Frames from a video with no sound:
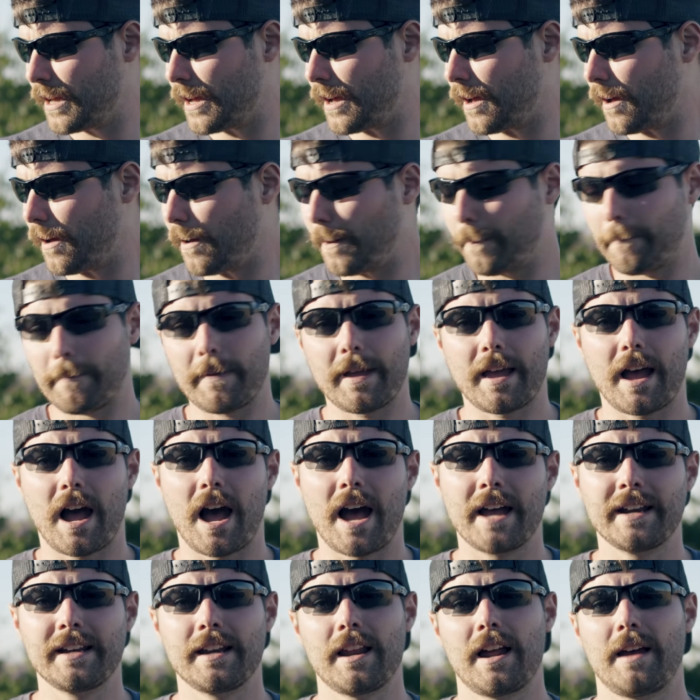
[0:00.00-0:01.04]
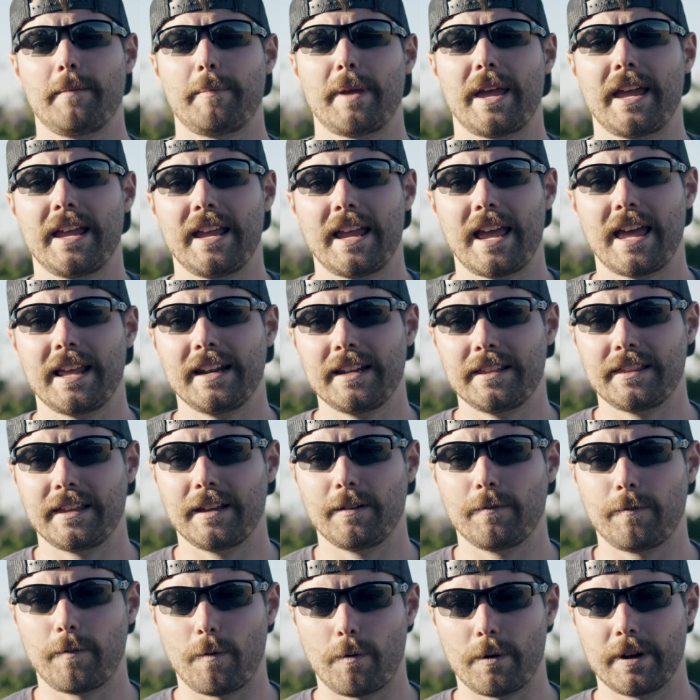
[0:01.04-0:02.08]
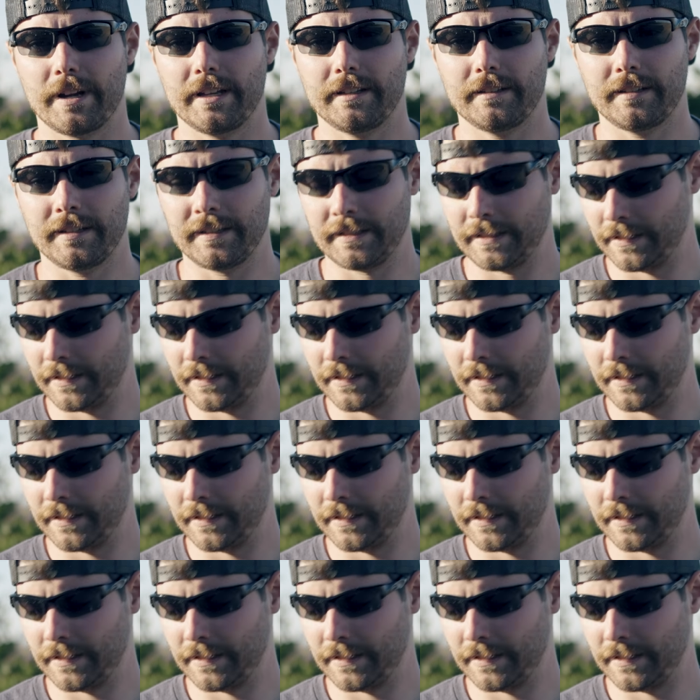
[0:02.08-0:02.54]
I did not pay anything for it.